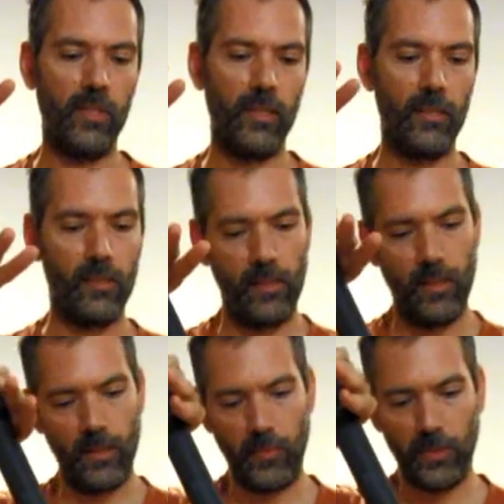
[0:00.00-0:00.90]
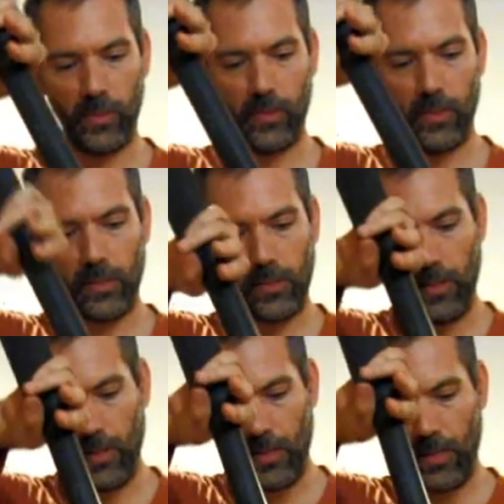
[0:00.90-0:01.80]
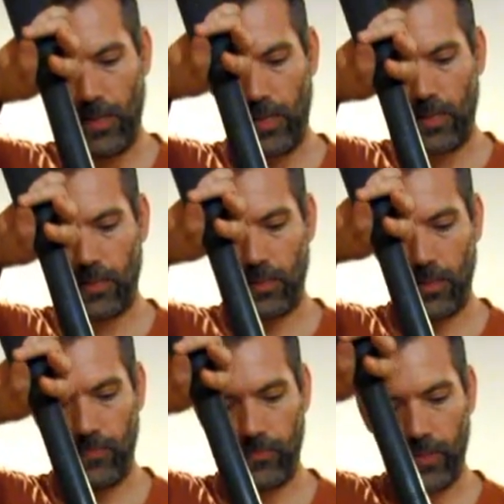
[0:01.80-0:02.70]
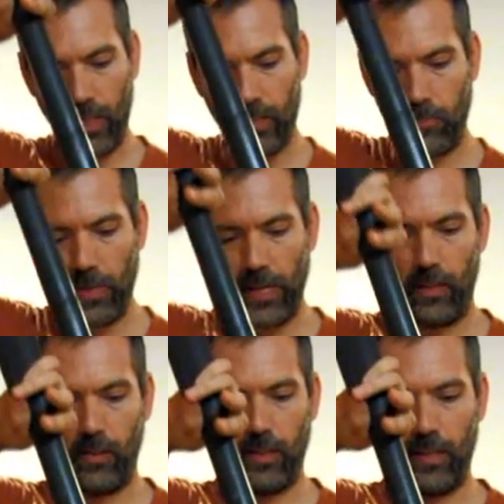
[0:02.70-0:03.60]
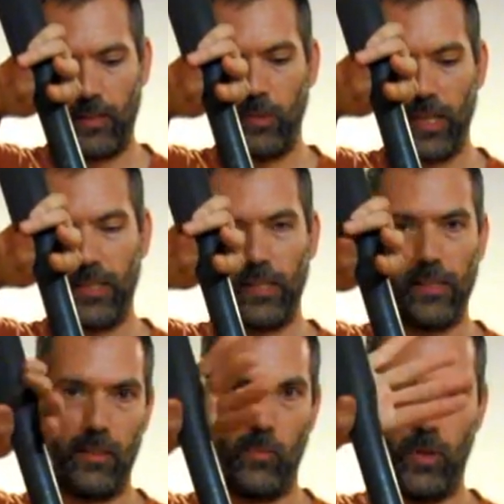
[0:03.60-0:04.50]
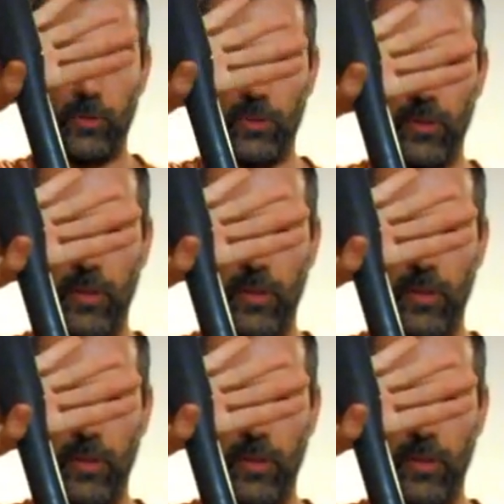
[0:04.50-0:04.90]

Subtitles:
is between this hand and the paddle and the blade that's in the water.